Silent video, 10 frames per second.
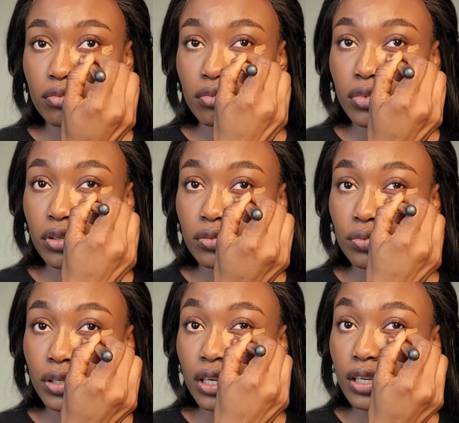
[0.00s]
but
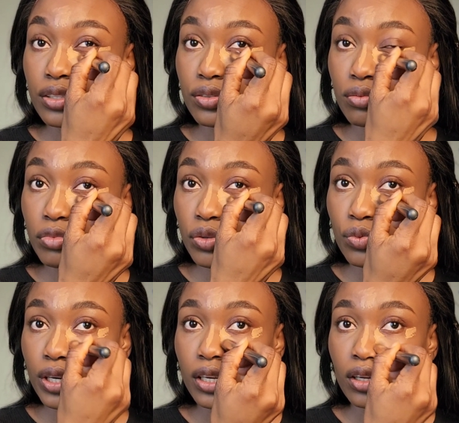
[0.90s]
we are assuming we're
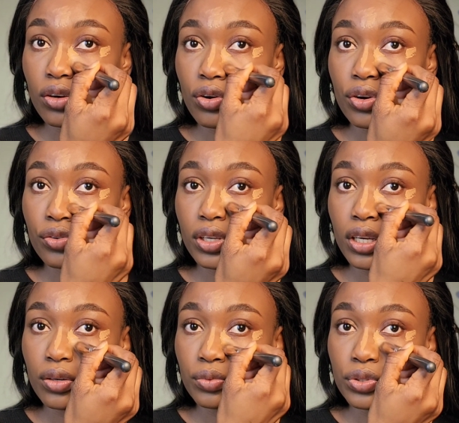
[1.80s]
in a hurry
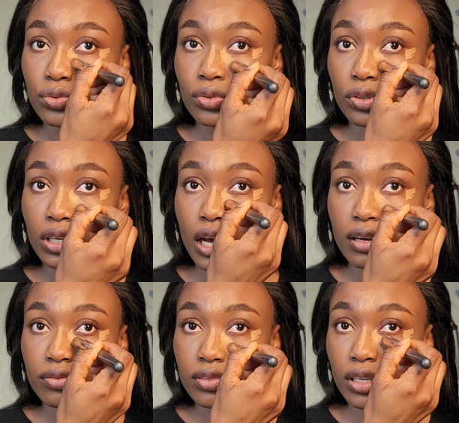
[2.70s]
and we do not
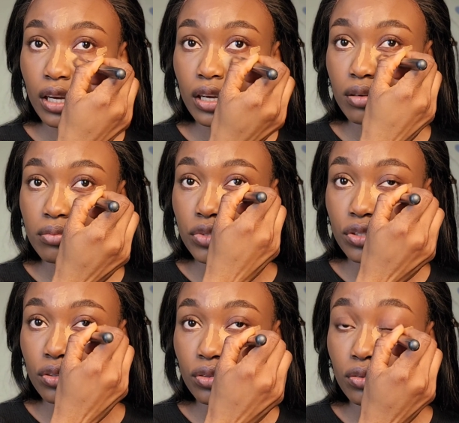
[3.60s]
have time,
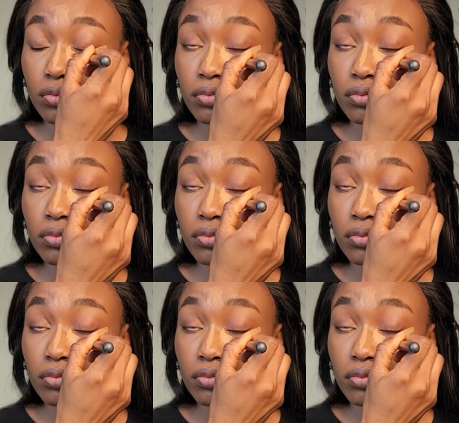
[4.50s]
so